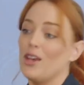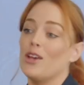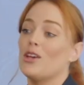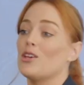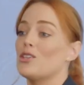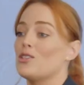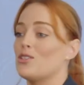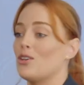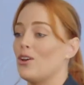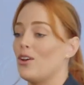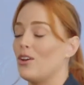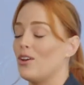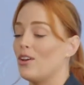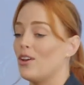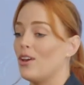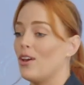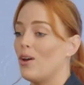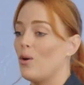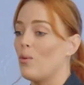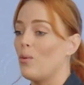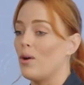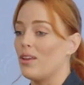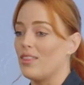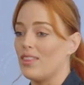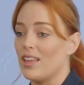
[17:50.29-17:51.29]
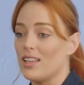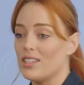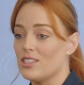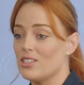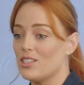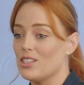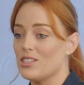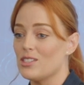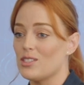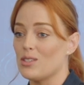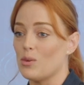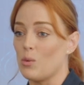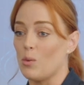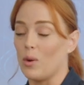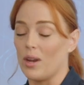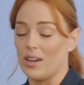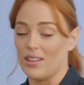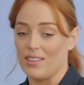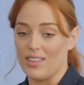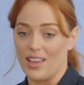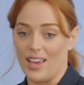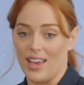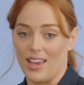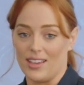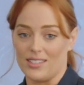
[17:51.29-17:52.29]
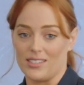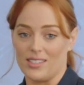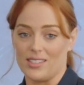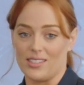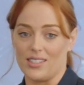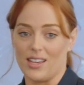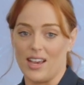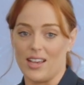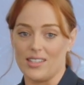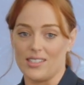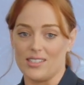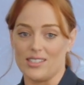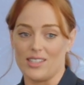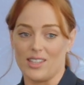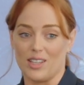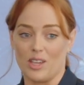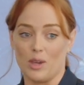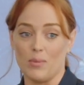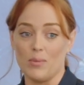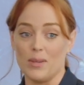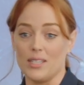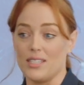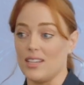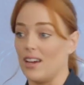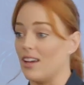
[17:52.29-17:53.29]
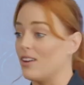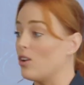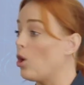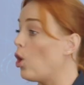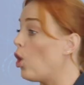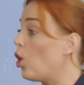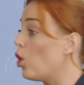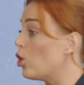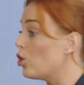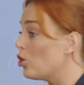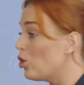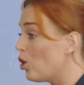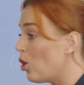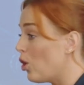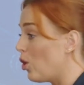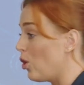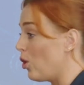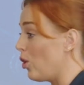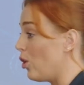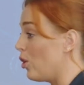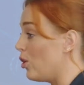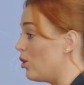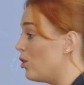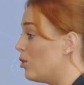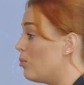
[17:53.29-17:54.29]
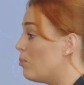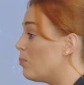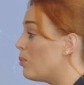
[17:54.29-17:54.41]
So that's just one of the exercises that can be done on your own,